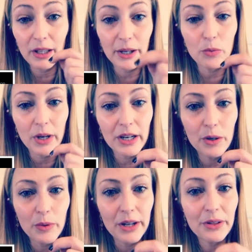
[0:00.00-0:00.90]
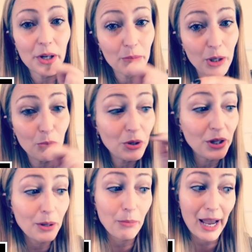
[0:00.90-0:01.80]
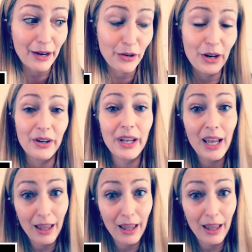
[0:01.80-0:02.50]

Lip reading: like one-on-one, there are people in the background